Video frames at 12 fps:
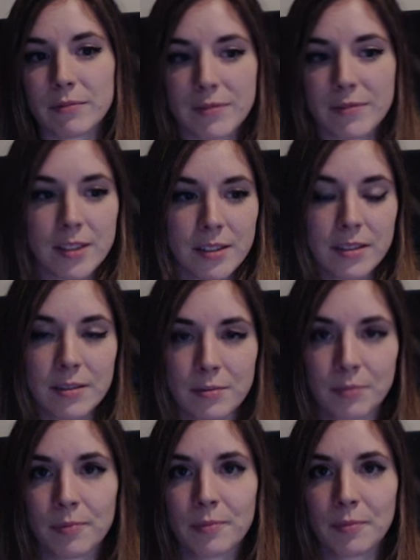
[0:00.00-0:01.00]
It's
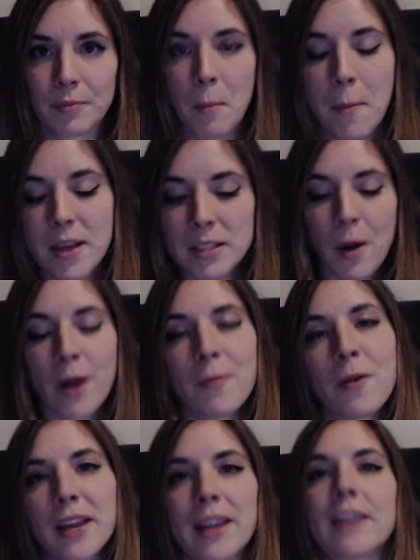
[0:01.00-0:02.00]
best
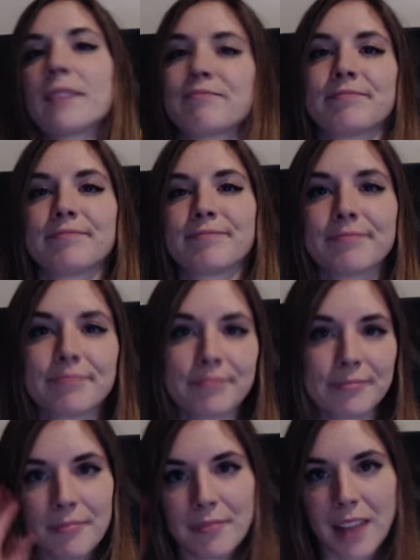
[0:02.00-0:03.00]
Primal Week.
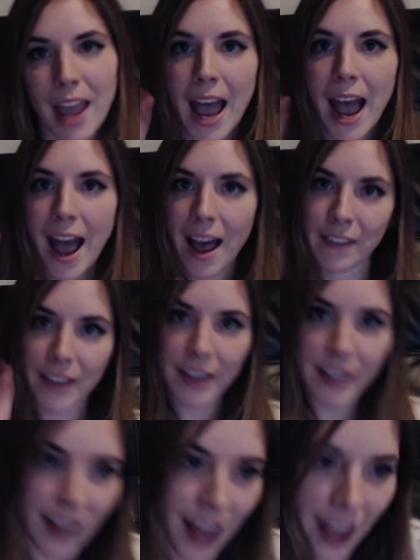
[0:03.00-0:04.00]
Have a good
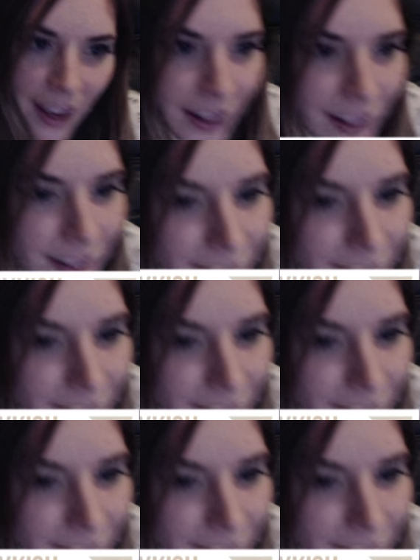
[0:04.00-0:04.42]
night.